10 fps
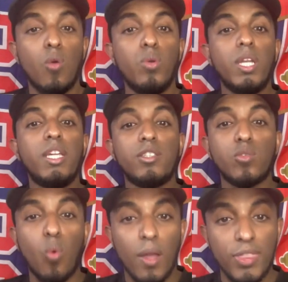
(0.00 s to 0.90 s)
we need
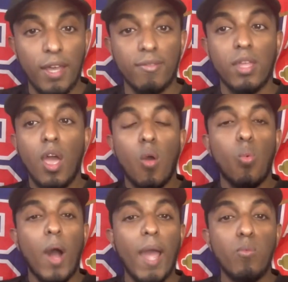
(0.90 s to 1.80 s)
squad depth.
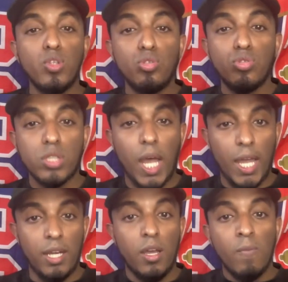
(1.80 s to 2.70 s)
Why would you
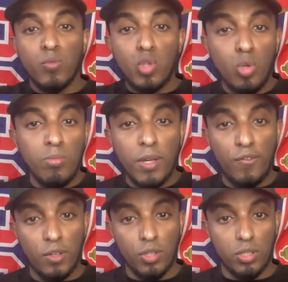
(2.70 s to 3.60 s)
sign two
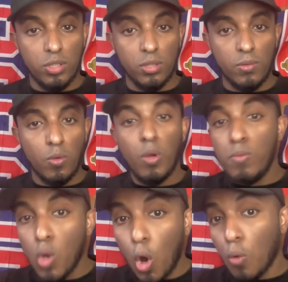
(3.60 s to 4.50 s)
midfielders when
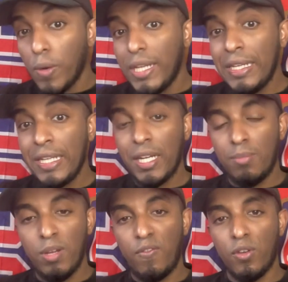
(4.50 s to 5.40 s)
we already needed
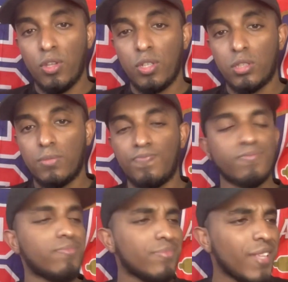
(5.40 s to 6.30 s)
midfielders?
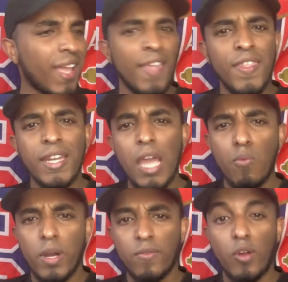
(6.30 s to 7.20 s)
And then get
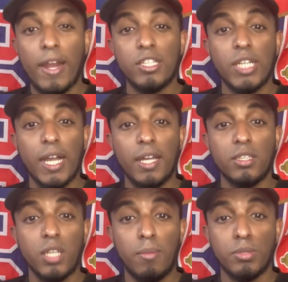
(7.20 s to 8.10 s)
rid of Granit Xhaka
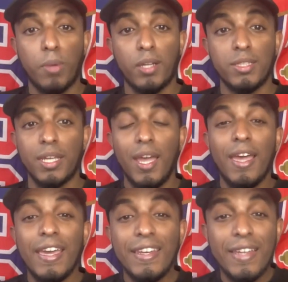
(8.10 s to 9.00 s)
and Thomas Partey.
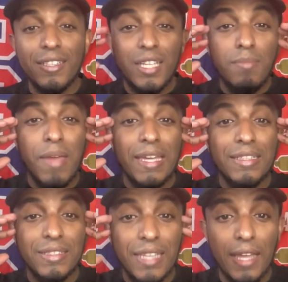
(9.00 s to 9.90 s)
It doesn't make
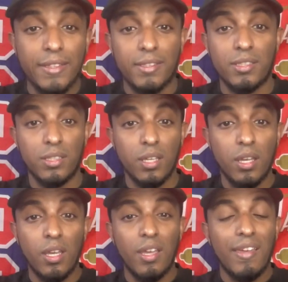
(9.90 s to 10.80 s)
sense.
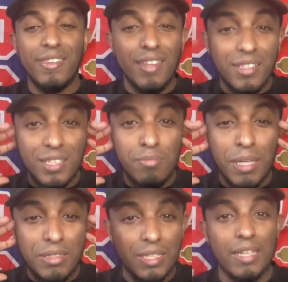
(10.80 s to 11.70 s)
It doesn't
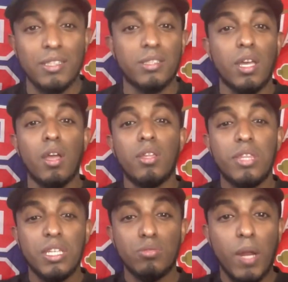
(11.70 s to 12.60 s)
make sense.
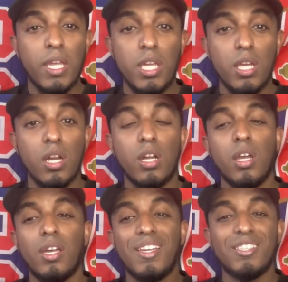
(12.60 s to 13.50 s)
This right here
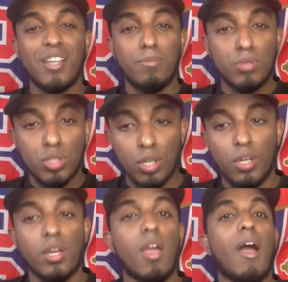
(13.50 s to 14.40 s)
is
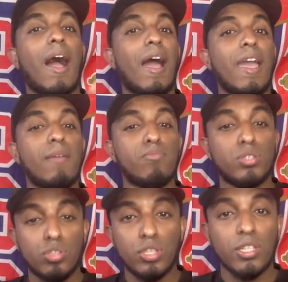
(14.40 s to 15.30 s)
absurd. I am
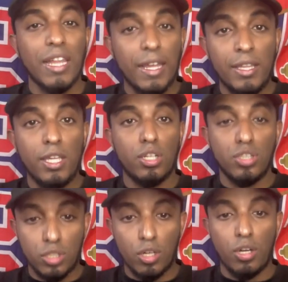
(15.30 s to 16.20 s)
slightly
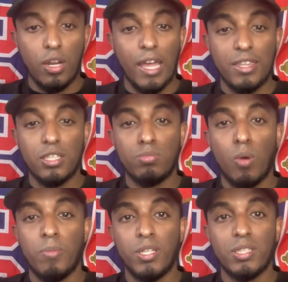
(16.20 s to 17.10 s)
concerned at this
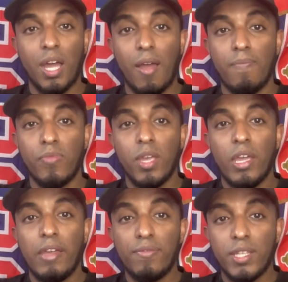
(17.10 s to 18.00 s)
moment in time
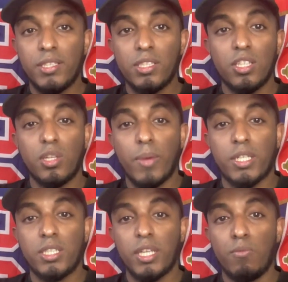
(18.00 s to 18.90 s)
if this is the
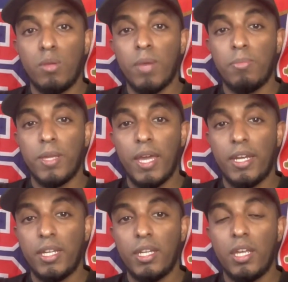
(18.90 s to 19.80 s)
direction that we might be
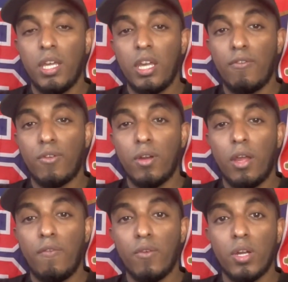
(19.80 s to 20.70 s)
headed in. If we're
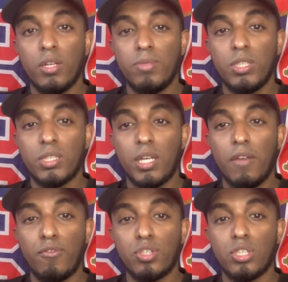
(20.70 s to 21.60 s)
if we're going to be
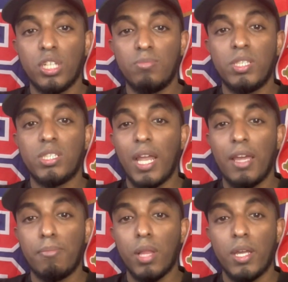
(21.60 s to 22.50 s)
if we're just going to be
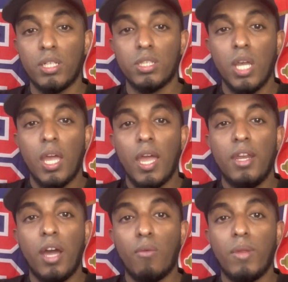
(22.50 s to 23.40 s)
selling players and
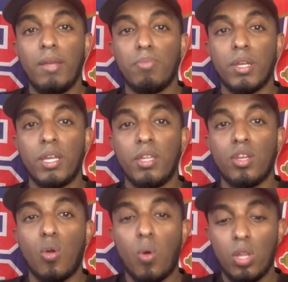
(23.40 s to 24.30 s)
not really bringing in the
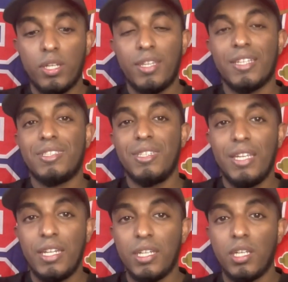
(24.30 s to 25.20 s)
quality that's
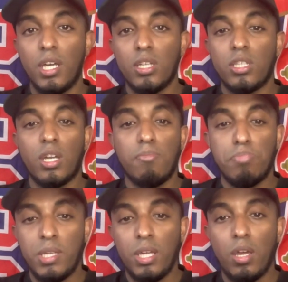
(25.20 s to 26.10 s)
needed to
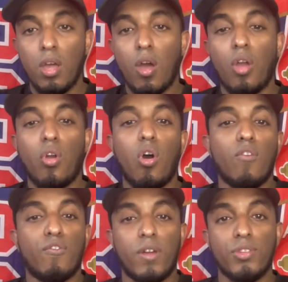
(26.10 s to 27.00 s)
compete on all
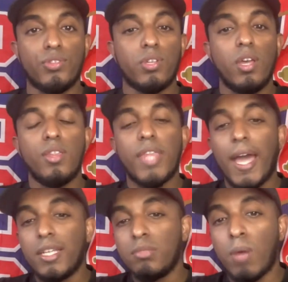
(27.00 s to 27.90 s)
fronts,
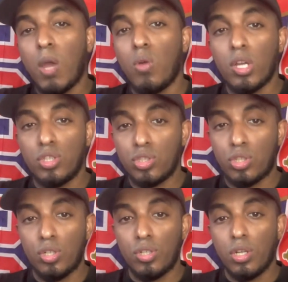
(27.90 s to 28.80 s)
that is my
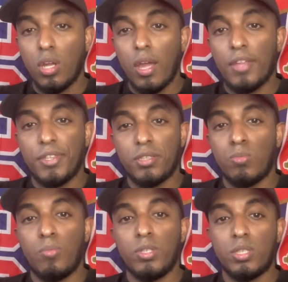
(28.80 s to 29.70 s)
concern at this
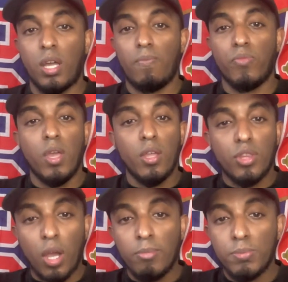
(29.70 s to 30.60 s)
moment in time.
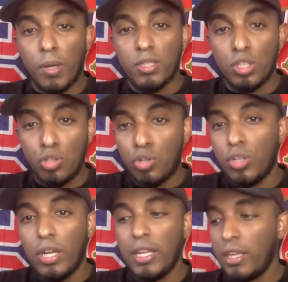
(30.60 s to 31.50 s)
Thomas Partey
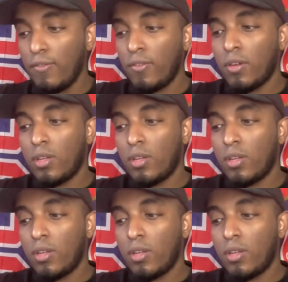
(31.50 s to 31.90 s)
could leave.